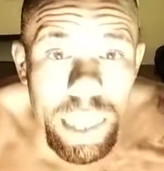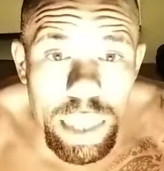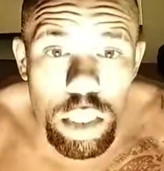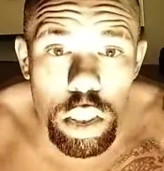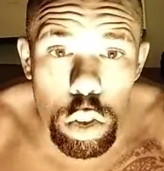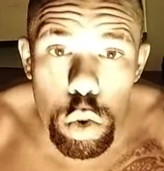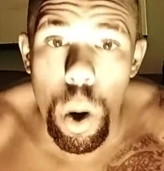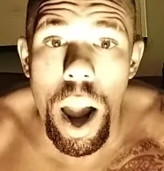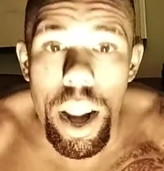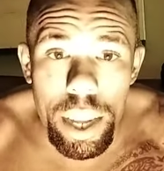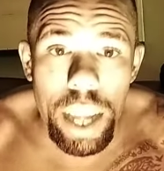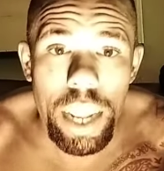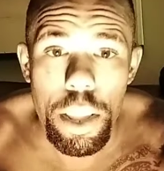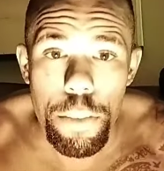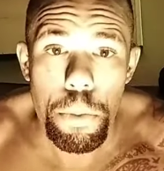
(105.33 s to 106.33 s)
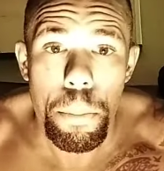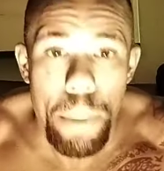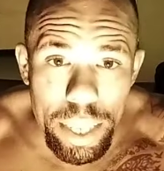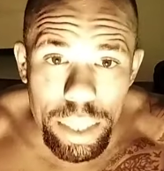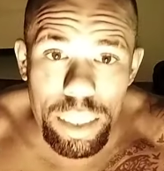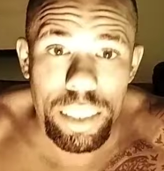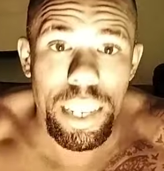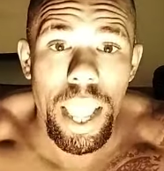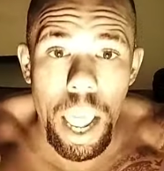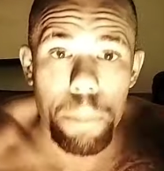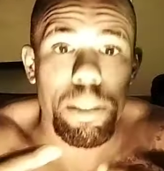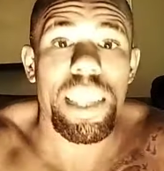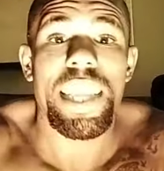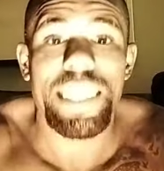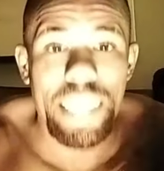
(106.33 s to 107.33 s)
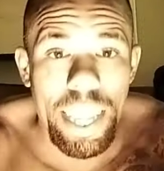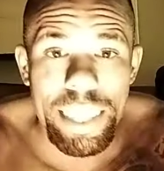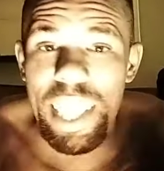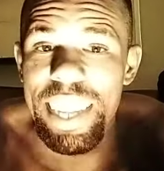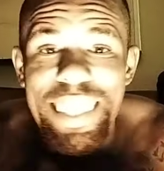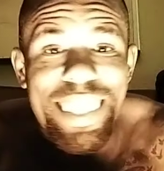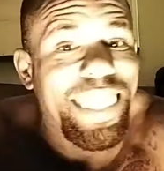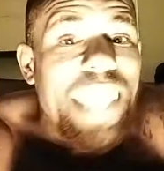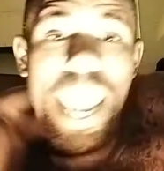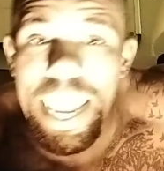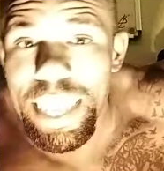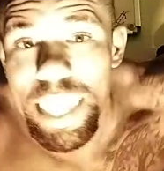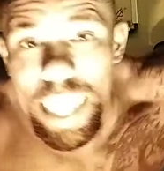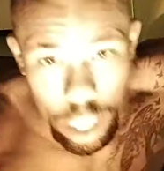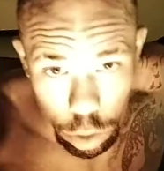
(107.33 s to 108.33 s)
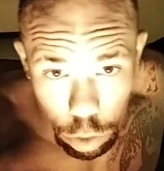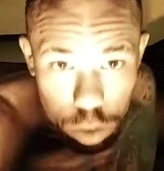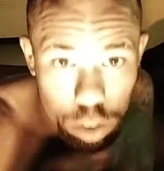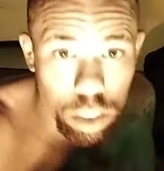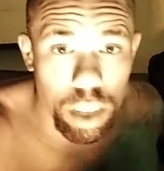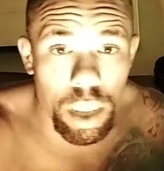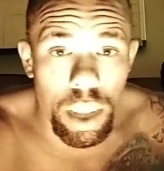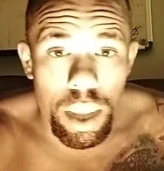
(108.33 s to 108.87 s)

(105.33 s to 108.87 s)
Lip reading: because to acquire the kind of information that it takes like 10 years.